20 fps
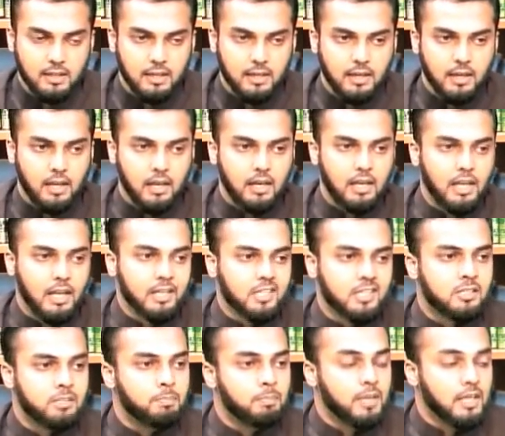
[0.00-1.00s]
let us
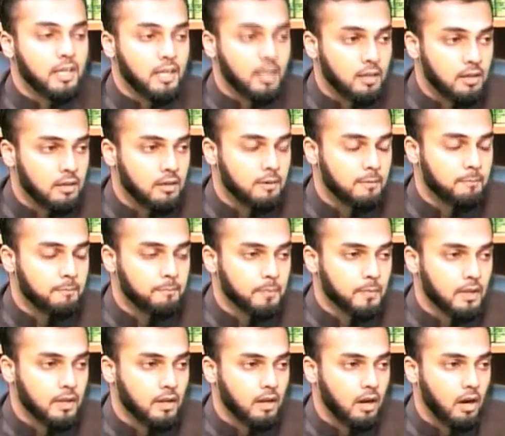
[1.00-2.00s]
begin
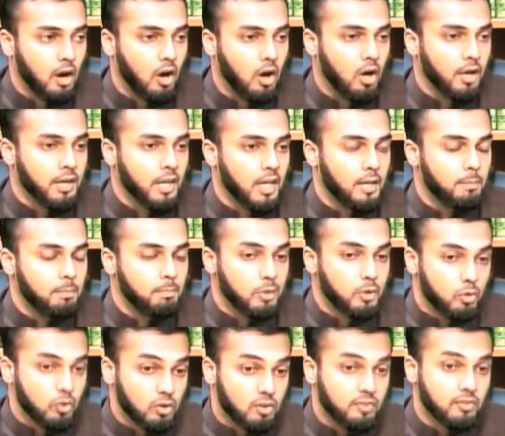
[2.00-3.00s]
on a
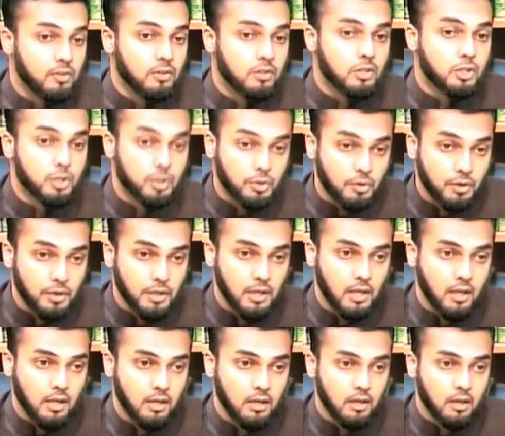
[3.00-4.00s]
beautiful journey,
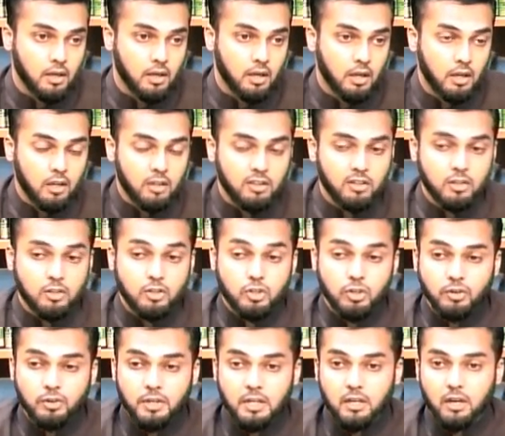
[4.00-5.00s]
the
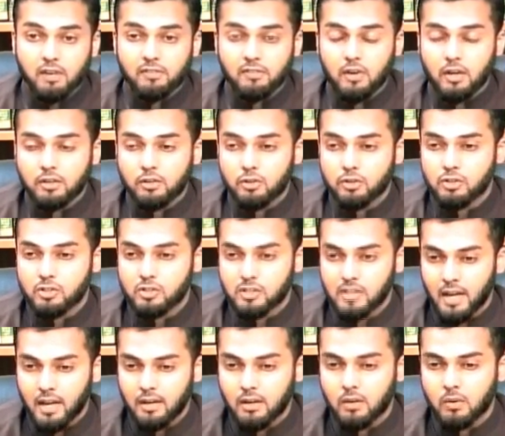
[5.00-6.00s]
journey of
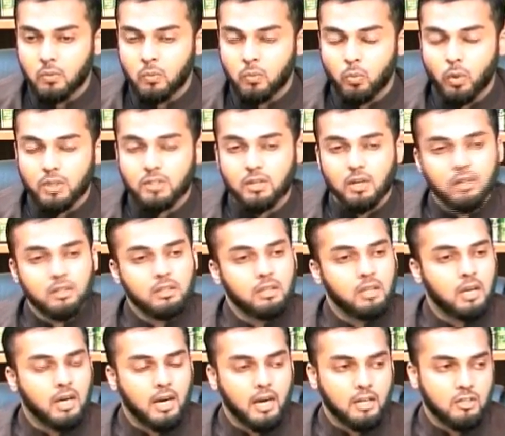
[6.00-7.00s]
understanding what Allah
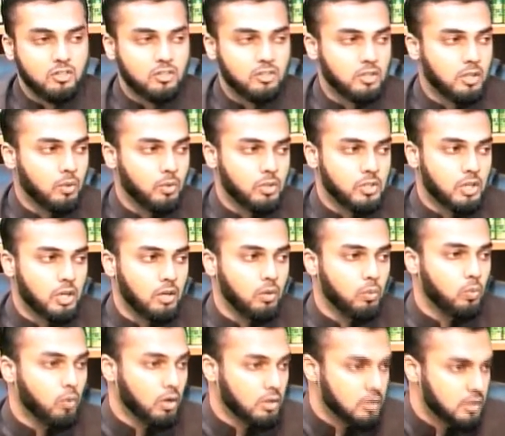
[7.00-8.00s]
Azza wa Jal
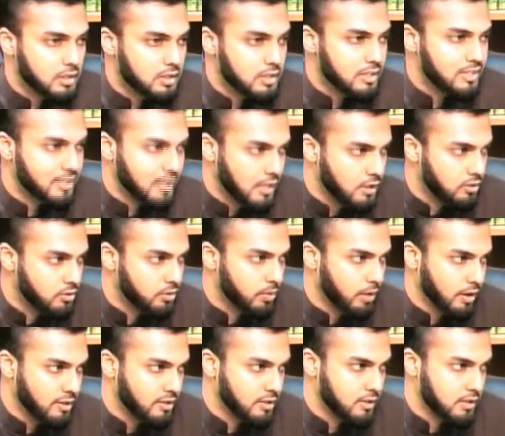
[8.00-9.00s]
wants to say to
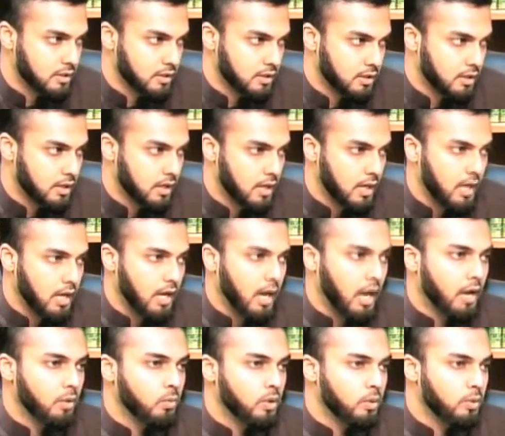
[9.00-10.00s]
us. And
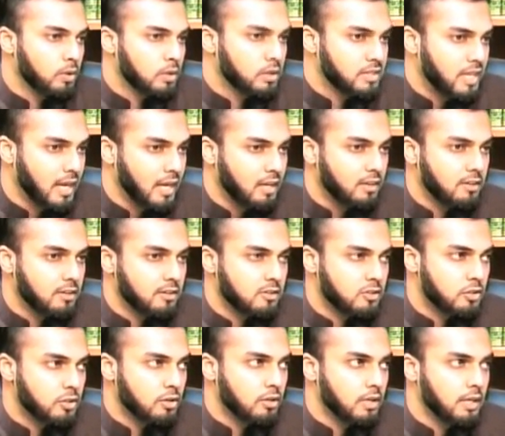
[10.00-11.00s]
we will take this
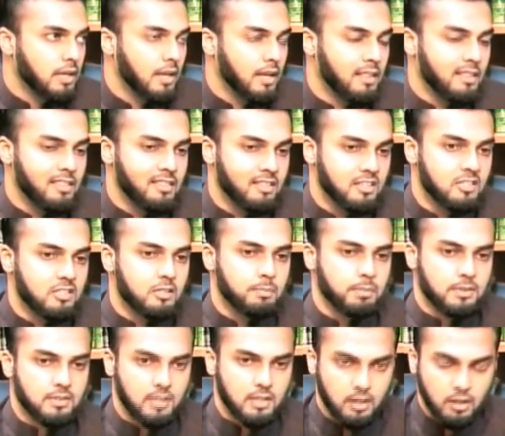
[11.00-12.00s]
journey in this
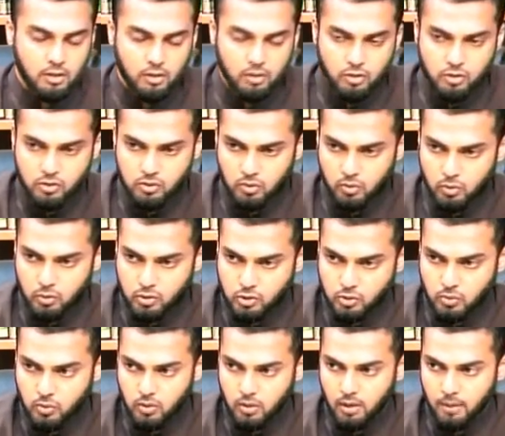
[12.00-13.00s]
particular
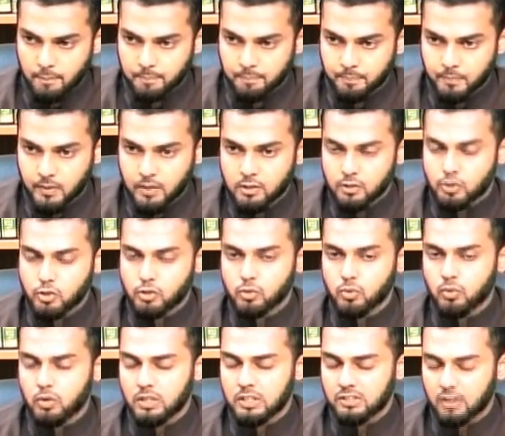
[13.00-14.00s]
surah, Surat
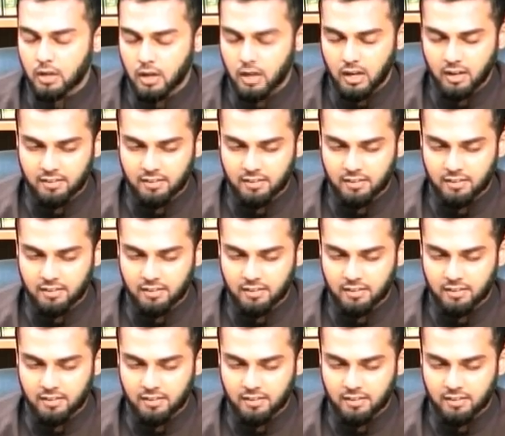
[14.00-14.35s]
Qaf,